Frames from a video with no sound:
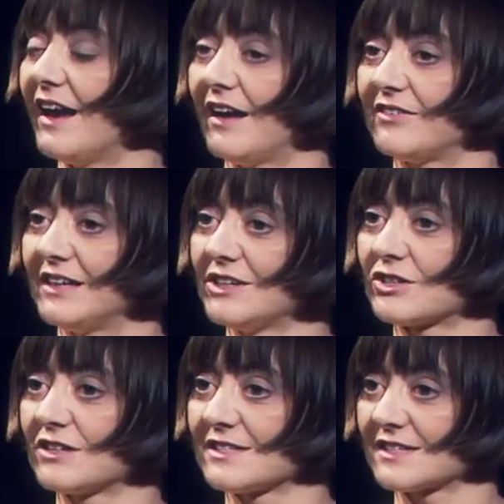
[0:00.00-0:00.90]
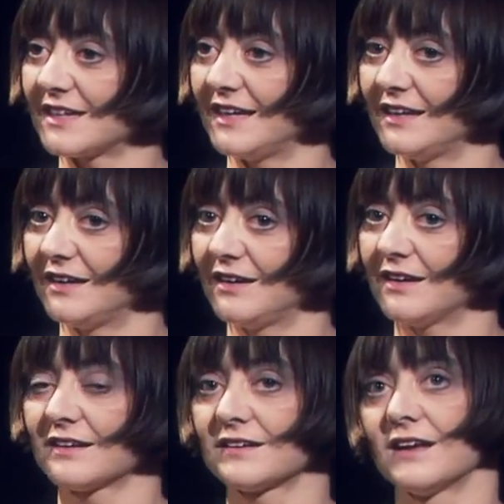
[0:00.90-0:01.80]
I have an interest in
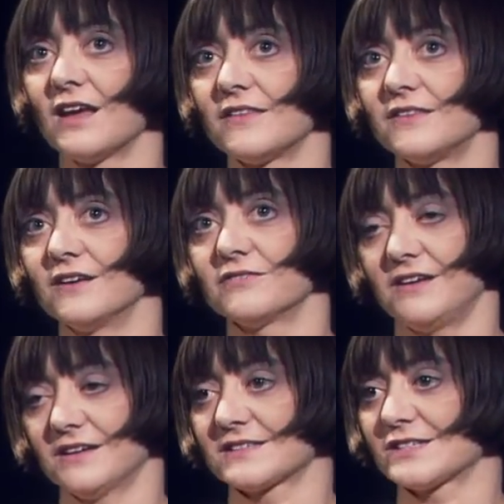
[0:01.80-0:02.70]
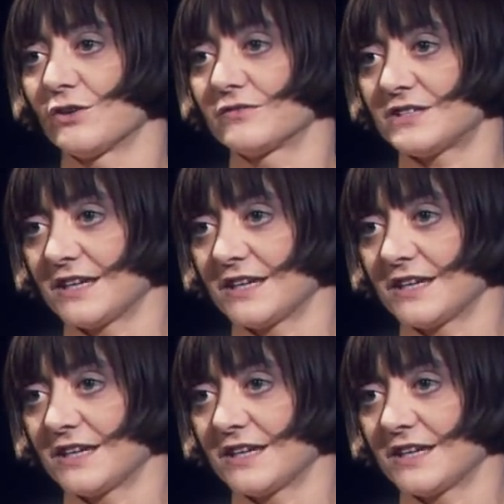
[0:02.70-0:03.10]
the effects of